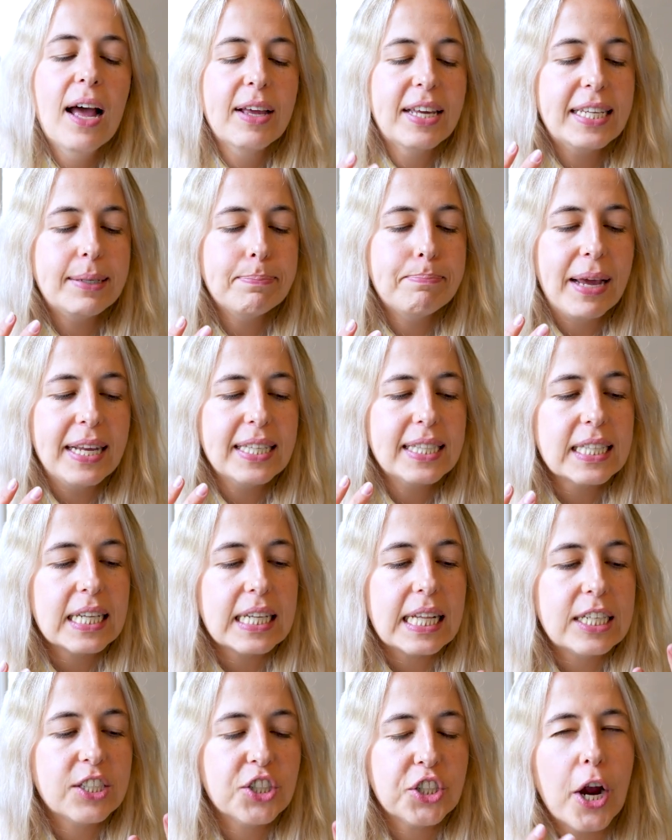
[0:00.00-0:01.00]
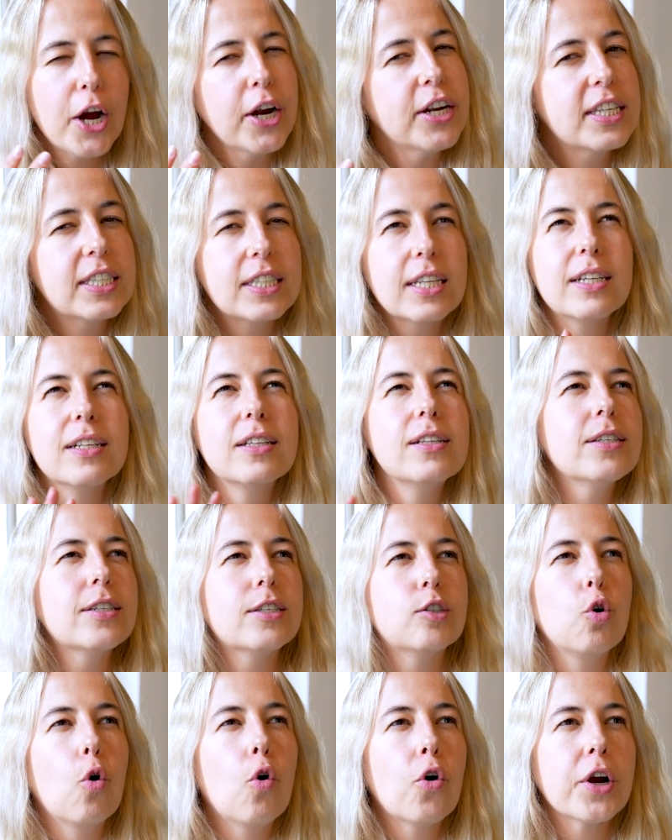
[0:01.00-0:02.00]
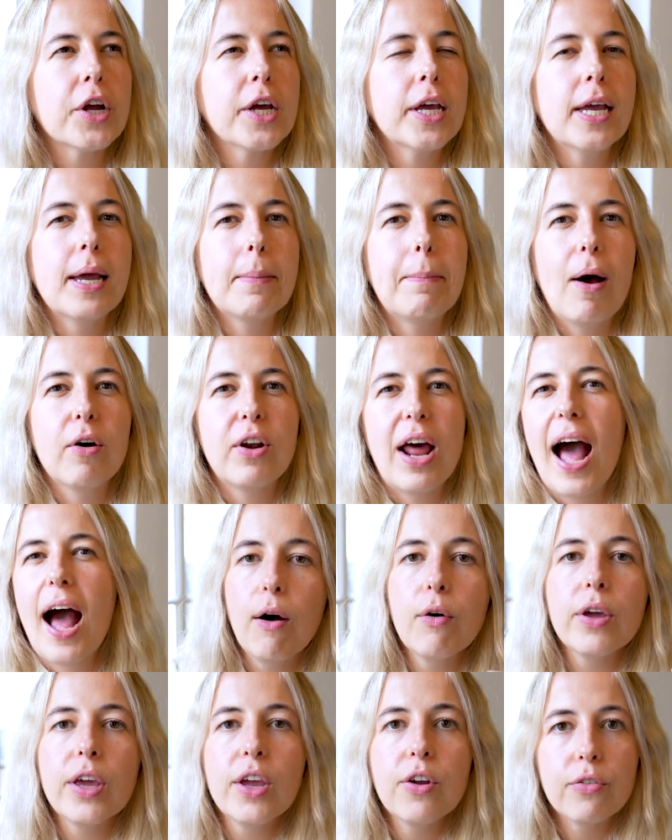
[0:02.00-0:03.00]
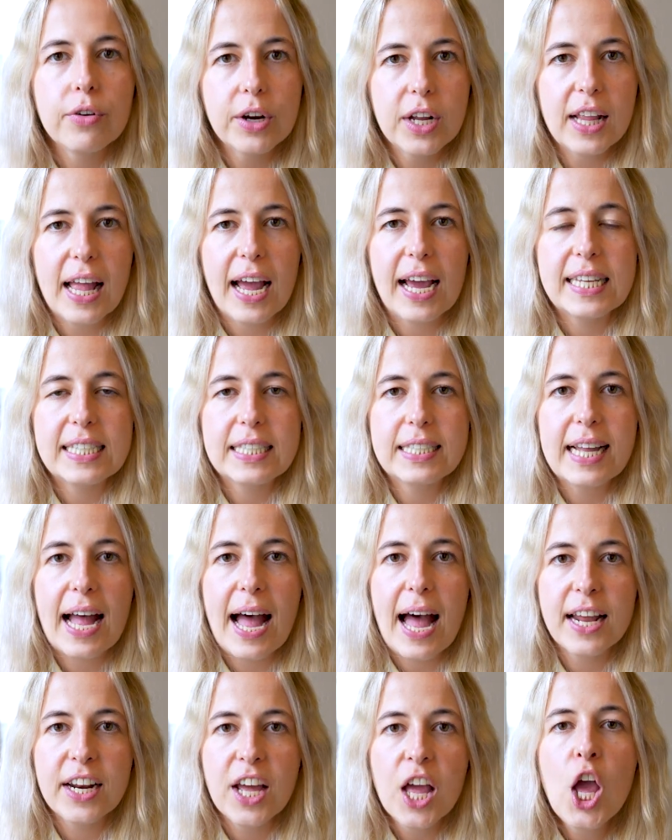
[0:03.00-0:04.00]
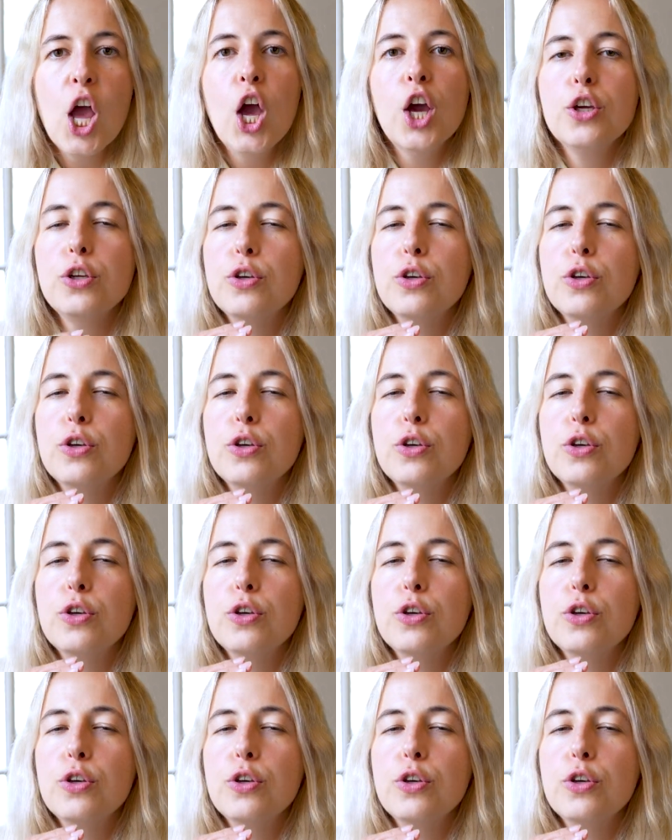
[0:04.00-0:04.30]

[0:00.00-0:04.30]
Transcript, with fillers: He basically shared this little story about how he realized that